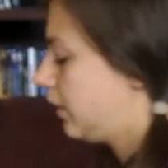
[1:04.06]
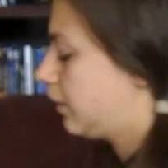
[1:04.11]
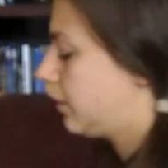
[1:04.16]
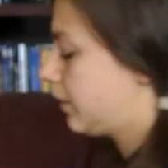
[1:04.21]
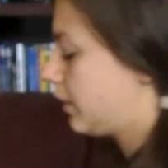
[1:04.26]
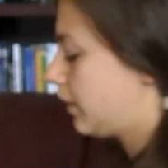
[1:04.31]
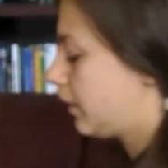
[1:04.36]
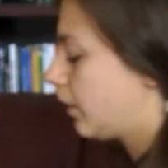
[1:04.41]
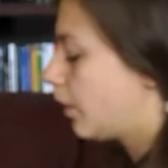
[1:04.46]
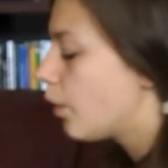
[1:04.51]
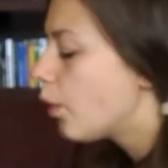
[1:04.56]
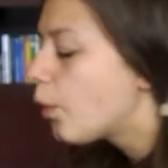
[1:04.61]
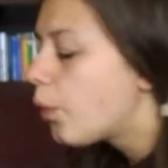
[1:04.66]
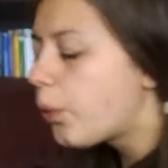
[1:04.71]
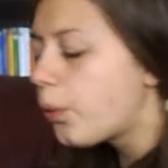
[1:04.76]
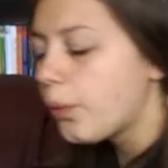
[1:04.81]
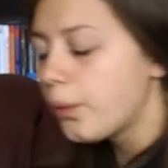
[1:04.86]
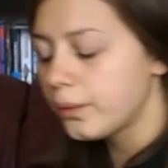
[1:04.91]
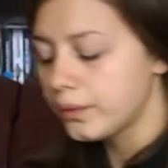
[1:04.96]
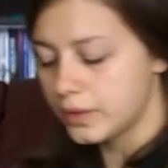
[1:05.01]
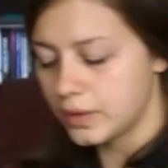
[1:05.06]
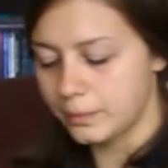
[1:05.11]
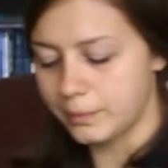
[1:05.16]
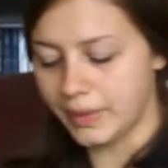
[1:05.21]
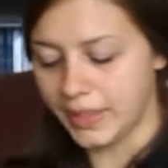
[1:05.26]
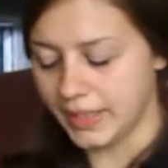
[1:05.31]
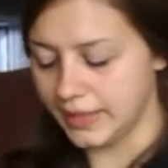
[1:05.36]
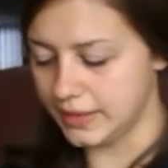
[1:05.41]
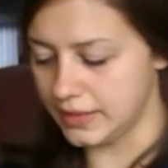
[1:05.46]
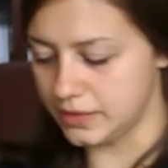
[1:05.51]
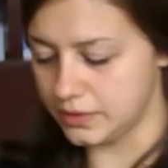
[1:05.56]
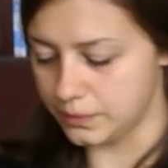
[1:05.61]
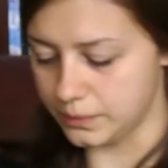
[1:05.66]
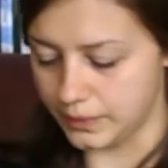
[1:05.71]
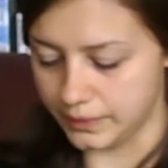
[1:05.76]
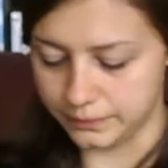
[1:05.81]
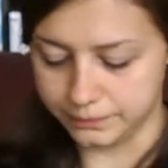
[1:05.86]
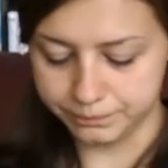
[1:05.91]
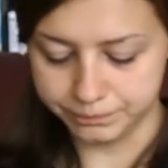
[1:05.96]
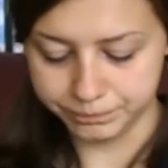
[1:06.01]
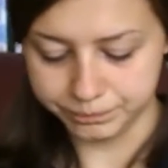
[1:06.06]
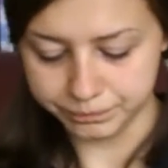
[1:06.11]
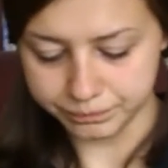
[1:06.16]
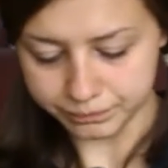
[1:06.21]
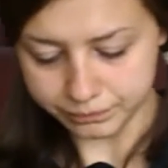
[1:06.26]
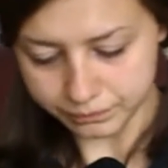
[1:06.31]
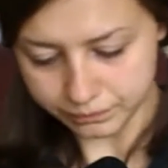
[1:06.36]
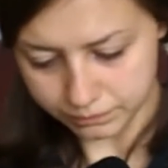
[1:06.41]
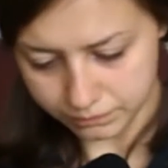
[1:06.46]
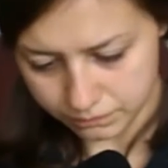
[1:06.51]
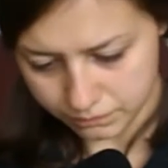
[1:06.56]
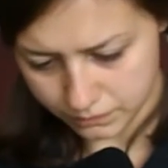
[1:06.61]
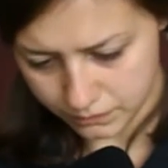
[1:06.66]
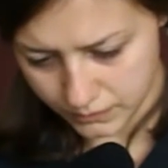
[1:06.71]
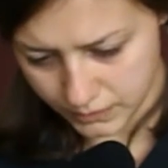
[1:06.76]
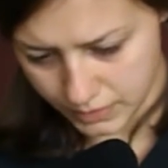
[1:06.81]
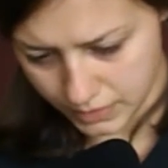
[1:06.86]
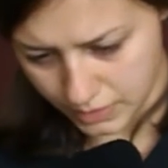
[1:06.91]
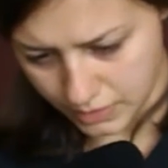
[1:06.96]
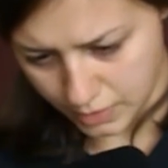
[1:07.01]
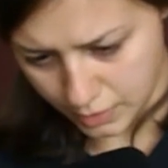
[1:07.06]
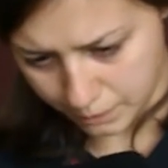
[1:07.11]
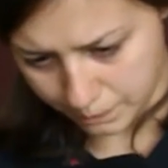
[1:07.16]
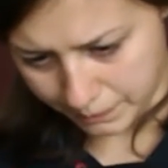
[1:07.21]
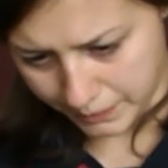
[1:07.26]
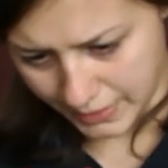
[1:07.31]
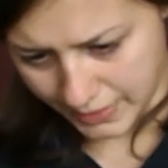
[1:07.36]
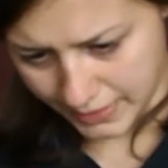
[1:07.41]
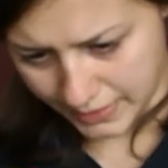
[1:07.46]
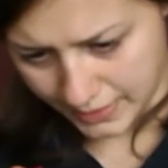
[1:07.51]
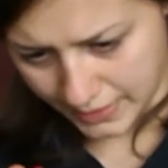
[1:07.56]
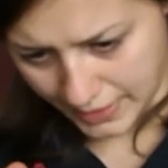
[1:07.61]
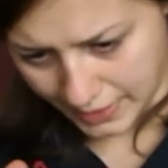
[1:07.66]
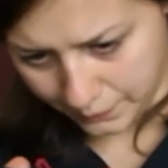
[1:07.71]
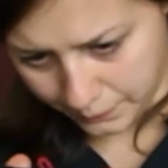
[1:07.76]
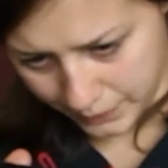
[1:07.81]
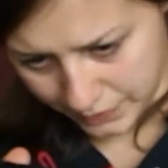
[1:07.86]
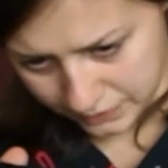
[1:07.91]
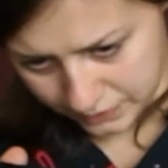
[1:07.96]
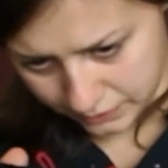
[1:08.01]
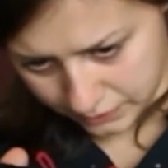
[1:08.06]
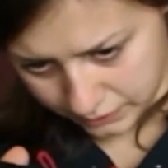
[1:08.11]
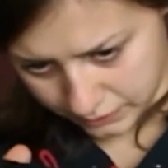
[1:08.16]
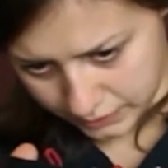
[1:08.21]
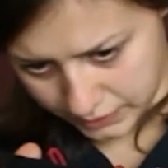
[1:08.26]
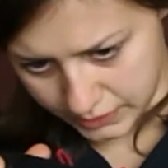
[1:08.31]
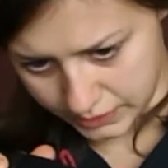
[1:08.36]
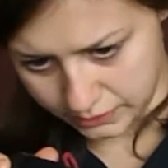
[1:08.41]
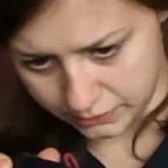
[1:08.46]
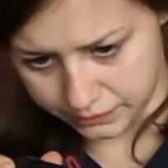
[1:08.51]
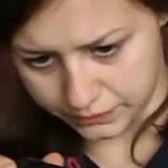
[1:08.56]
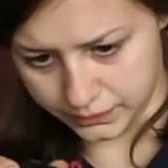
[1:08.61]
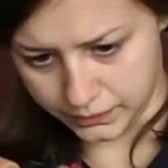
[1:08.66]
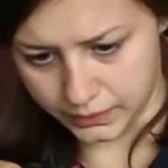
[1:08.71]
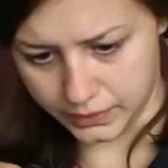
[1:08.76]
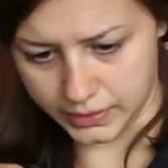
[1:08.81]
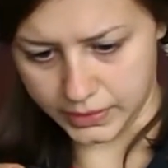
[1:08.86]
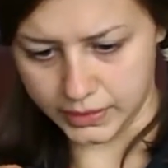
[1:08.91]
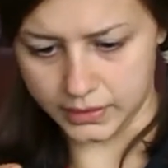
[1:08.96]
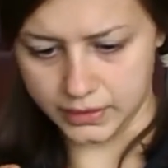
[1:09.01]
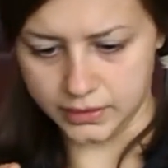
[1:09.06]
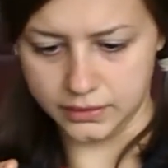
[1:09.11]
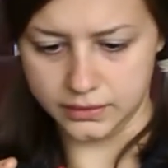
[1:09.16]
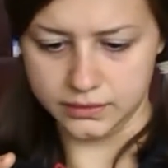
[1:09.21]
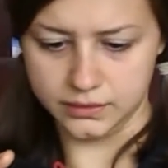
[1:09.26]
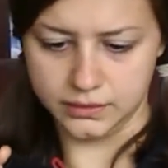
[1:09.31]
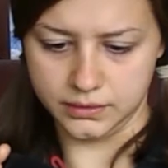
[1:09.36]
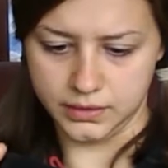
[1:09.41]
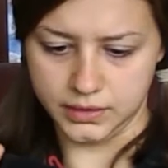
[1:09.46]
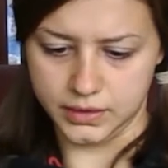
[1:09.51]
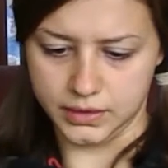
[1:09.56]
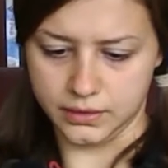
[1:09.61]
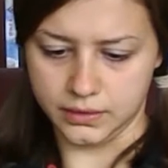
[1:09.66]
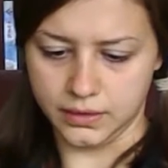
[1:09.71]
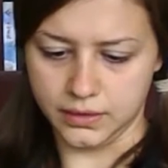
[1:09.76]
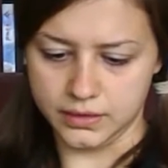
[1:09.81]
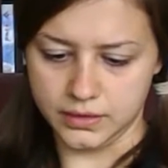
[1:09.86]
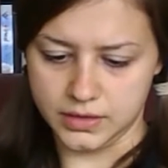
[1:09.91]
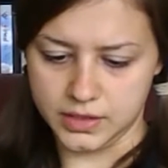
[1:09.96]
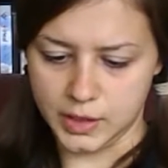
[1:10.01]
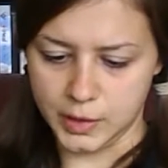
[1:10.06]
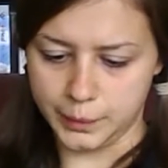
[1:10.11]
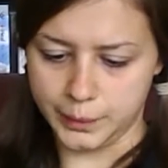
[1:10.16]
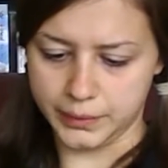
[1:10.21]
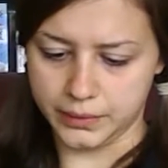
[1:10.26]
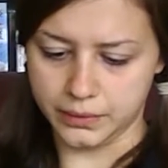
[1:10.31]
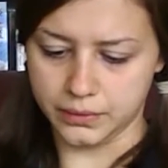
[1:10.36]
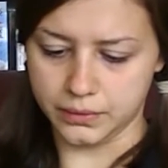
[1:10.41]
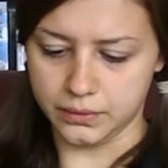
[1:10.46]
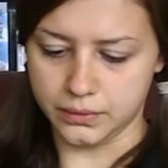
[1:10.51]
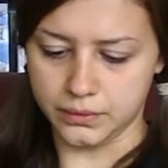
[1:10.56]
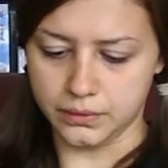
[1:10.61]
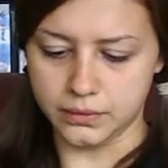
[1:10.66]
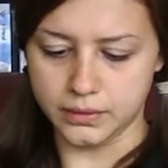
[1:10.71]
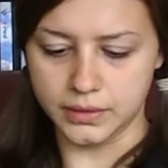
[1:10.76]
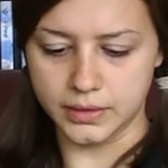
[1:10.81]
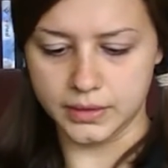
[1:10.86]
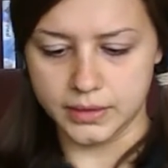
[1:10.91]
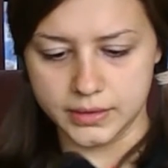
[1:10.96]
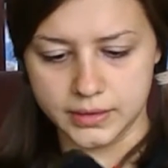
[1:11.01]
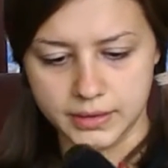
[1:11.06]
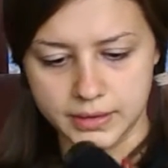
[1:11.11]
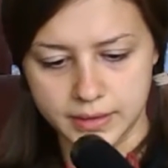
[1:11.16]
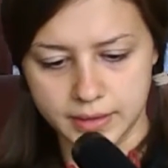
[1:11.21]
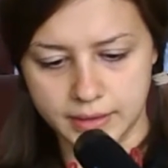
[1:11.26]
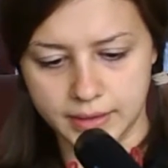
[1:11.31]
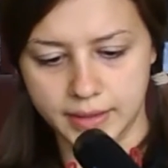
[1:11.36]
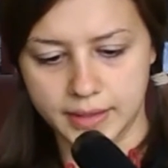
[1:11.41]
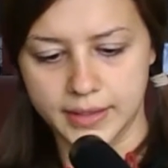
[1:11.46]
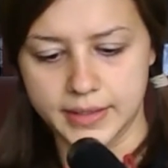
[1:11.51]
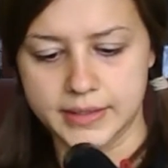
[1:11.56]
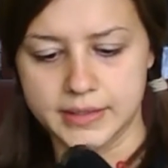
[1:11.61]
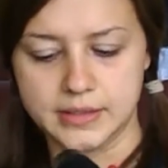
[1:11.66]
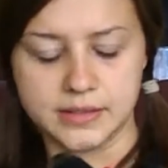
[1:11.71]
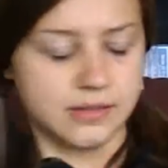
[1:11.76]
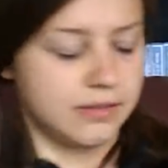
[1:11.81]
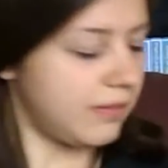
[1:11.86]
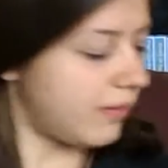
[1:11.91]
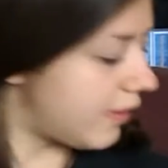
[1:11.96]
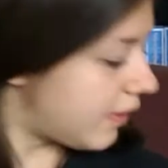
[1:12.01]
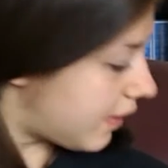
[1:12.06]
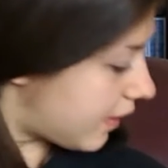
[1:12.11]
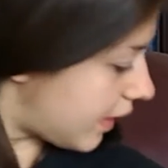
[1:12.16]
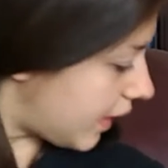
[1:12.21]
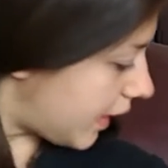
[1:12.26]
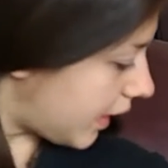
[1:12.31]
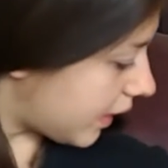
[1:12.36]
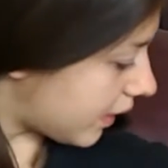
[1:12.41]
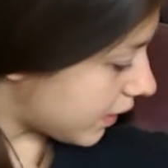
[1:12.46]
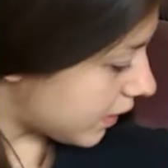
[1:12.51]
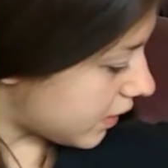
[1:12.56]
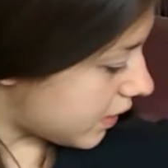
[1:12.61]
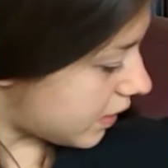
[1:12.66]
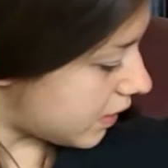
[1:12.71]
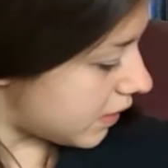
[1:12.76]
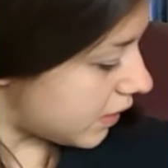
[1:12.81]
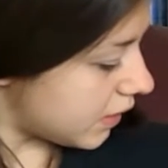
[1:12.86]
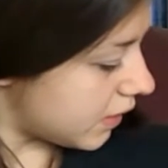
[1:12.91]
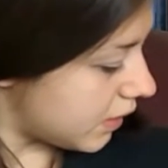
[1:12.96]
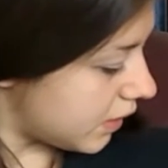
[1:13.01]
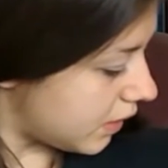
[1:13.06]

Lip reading: in order to buy this one. But I wasn't looking for, you know, all the typical kinds of things